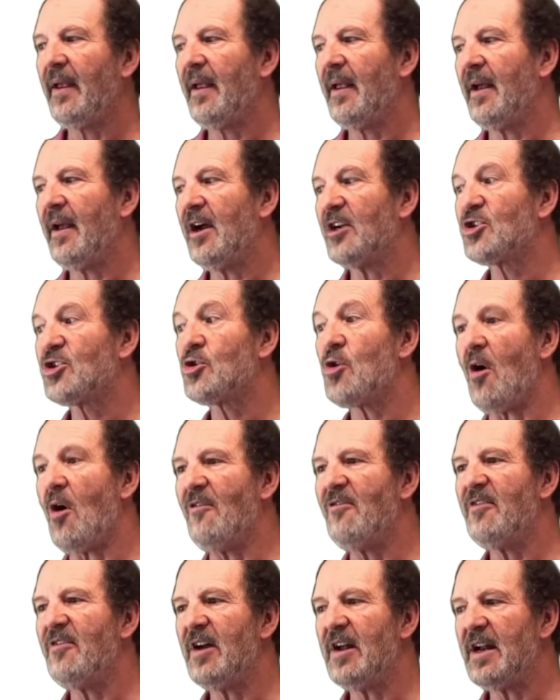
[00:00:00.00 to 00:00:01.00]
A
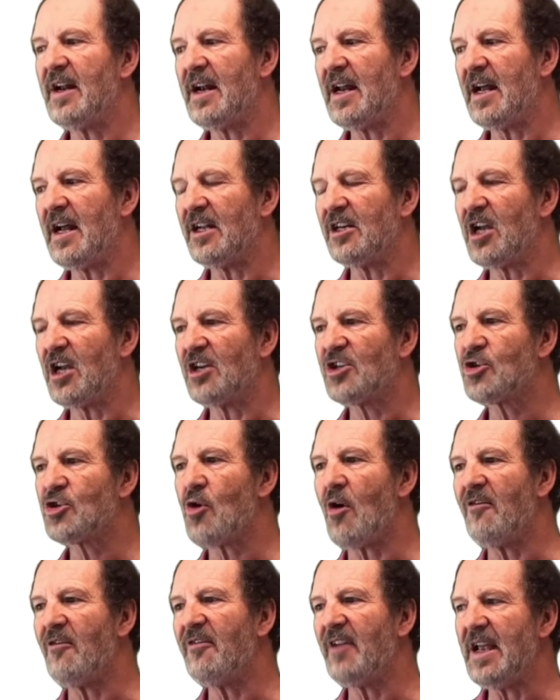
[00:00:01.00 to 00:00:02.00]

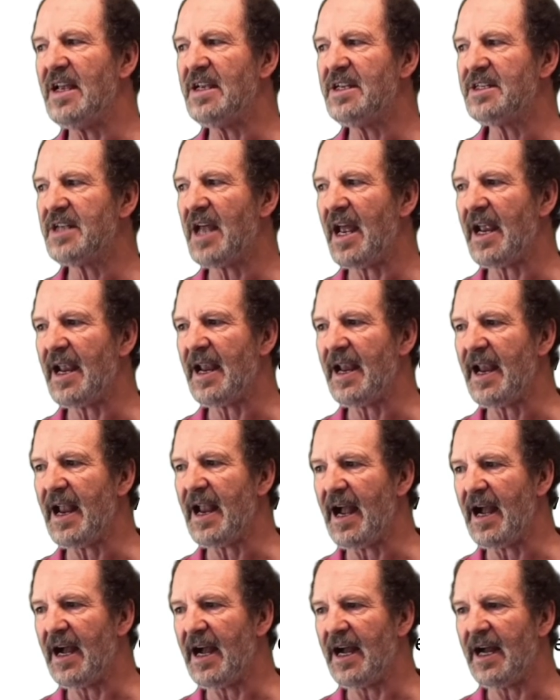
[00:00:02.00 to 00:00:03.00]
trough is
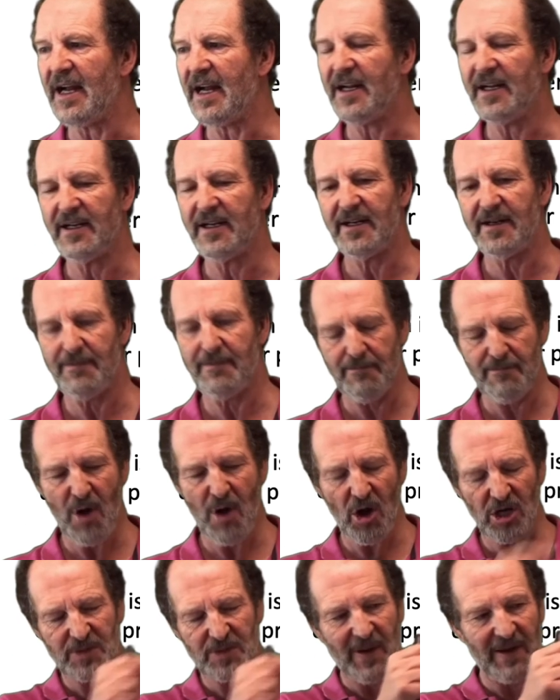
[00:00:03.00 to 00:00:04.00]

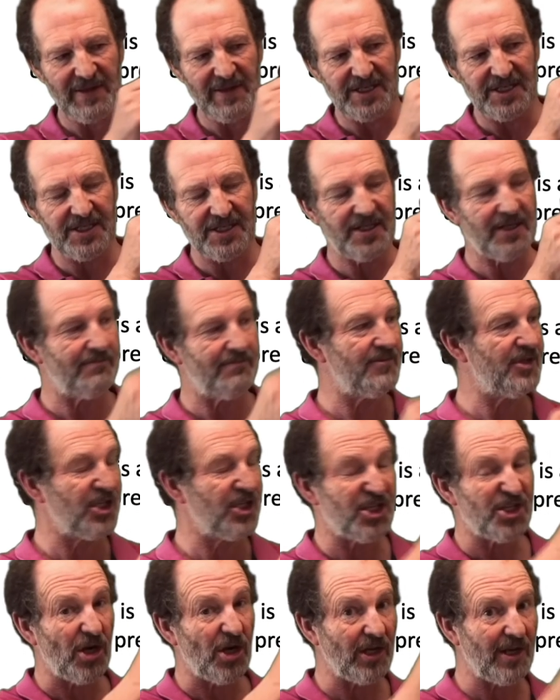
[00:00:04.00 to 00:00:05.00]
marked by this
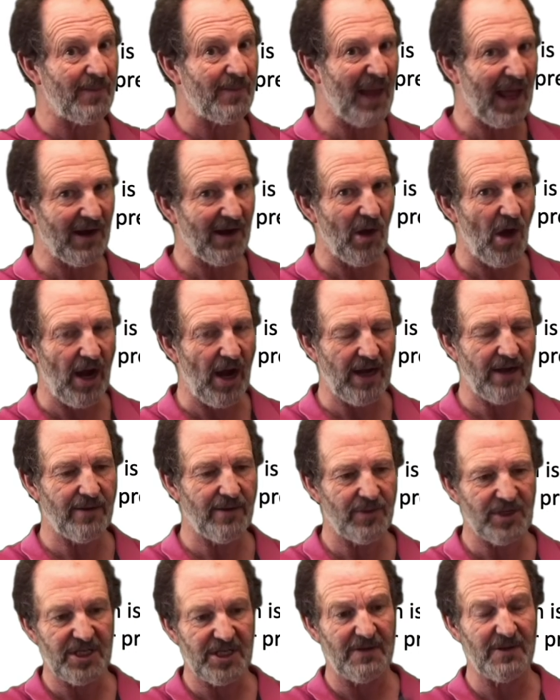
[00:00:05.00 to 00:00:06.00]
just solid black line,
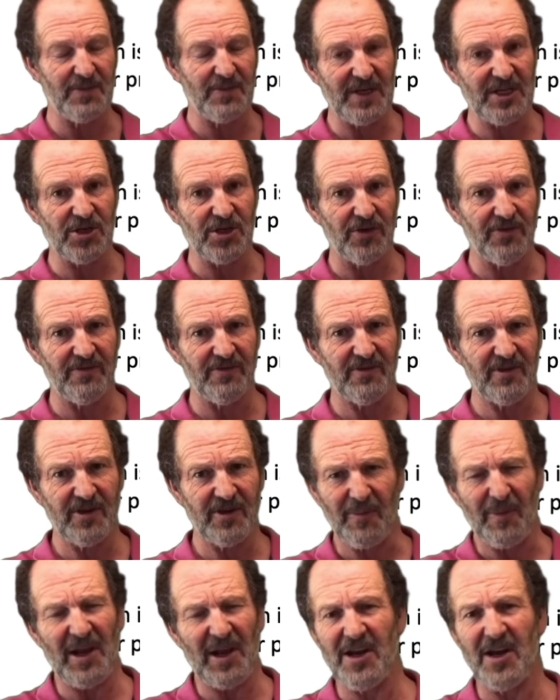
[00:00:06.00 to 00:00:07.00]
which seems to be sort of
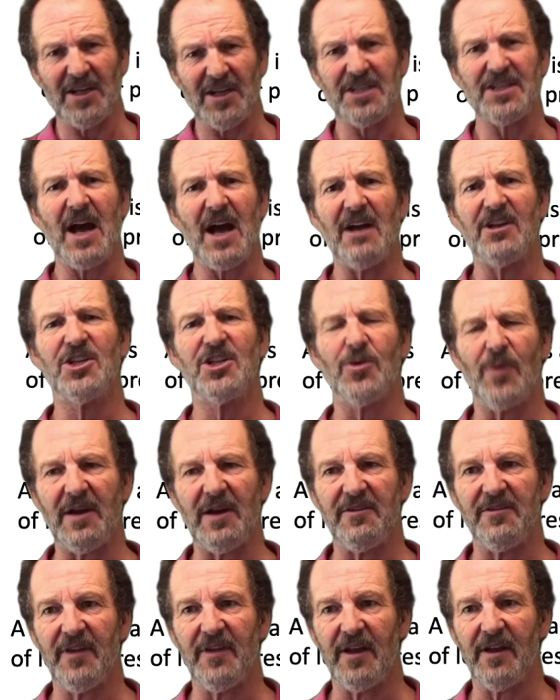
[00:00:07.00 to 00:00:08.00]
completely unattached to
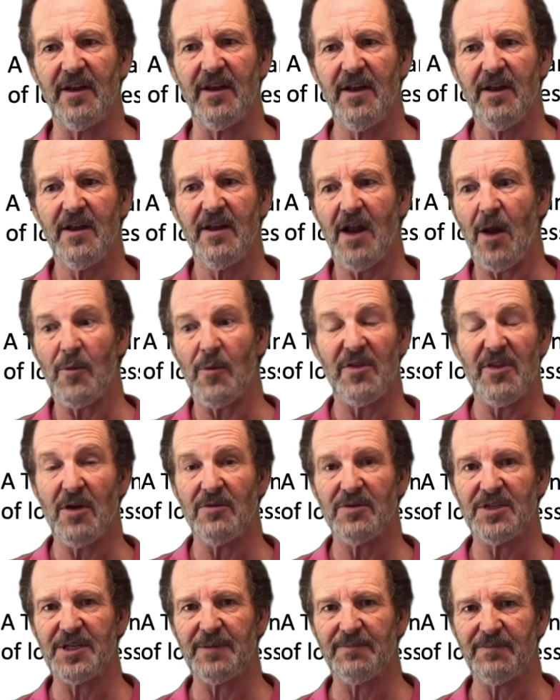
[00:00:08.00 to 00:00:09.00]
anything and with no
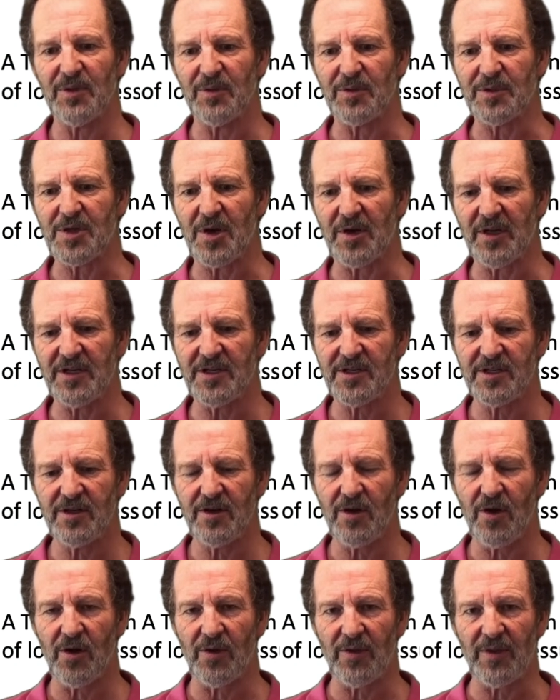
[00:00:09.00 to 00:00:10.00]
symbols on it
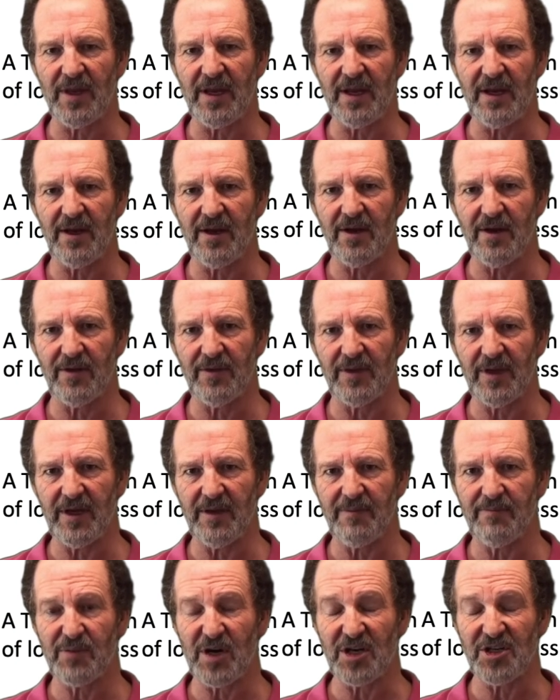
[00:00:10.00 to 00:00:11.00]
on
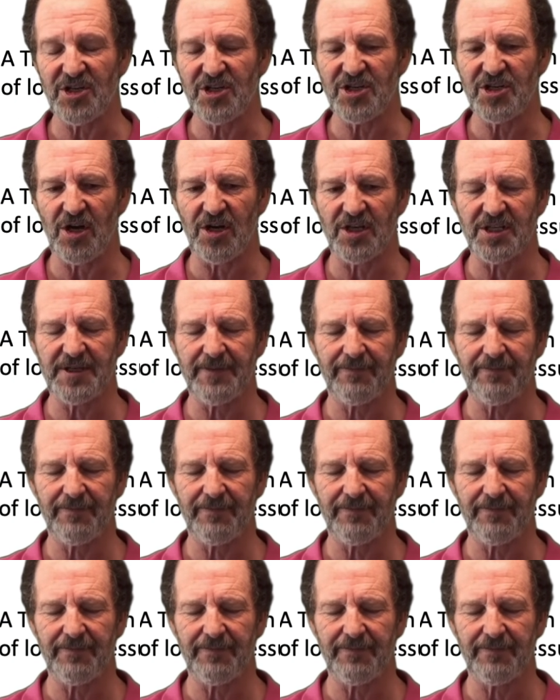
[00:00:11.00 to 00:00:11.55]
the pressure chart.